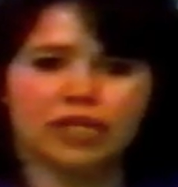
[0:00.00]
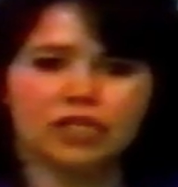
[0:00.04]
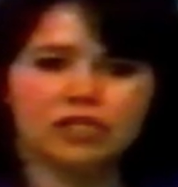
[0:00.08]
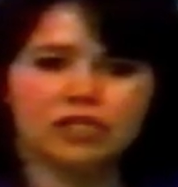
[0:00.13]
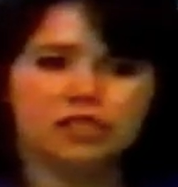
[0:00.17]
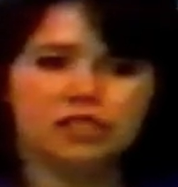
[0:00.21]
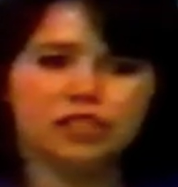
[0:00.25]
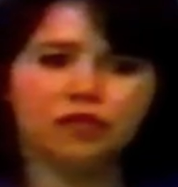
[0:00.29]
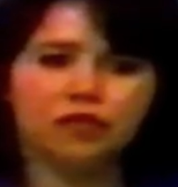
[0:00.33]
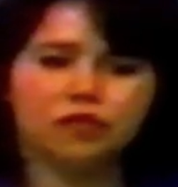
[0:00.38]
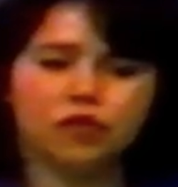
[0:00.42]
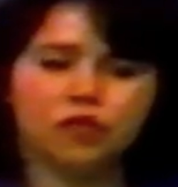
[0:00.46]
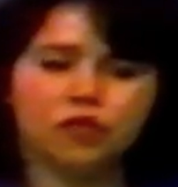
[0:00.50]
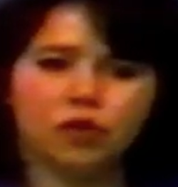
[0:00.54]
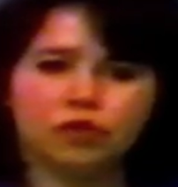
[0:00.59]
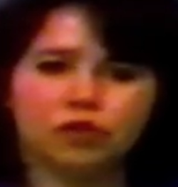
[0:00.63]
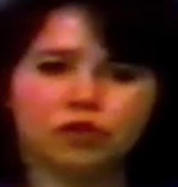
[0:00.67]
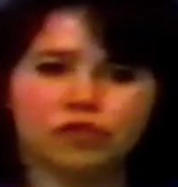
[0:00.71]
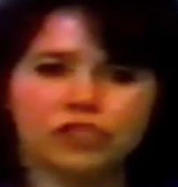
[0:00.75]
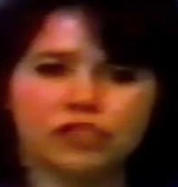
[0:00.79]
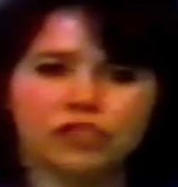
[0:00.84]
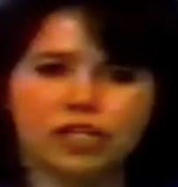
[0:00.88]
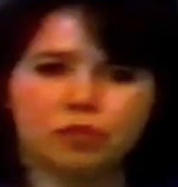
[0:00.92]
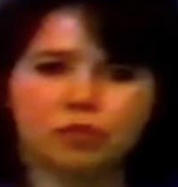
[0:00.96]
isn't a vote
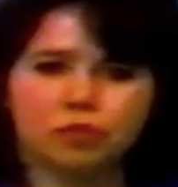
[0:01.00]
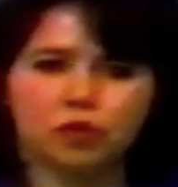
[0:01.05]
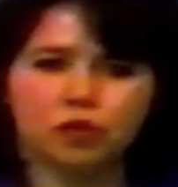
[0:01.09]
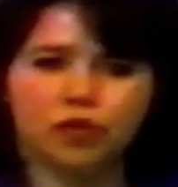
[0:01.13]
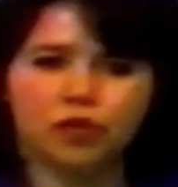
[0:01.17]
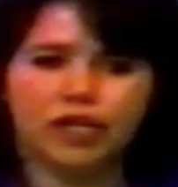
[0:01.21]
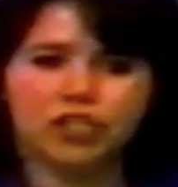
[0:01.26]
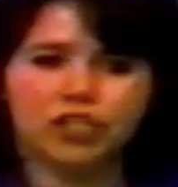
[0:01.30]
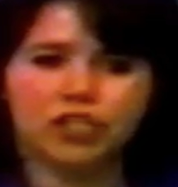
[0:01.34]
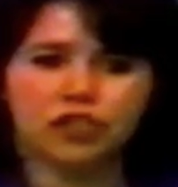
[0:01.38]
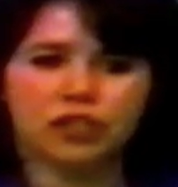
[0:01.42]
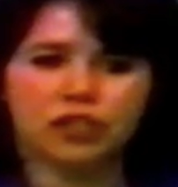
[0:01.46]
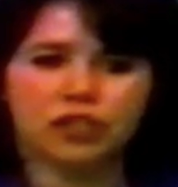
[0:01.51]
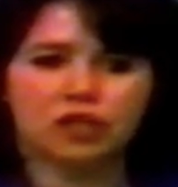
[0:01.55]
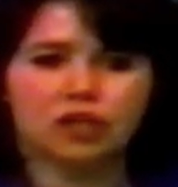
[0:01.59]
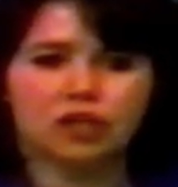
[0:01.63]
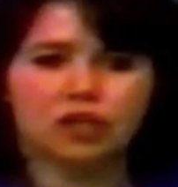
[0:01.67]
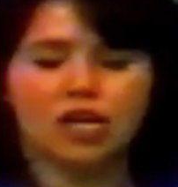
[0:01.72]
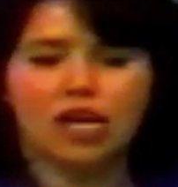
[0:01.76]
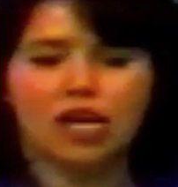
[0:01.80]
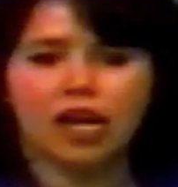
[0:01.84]
for separation.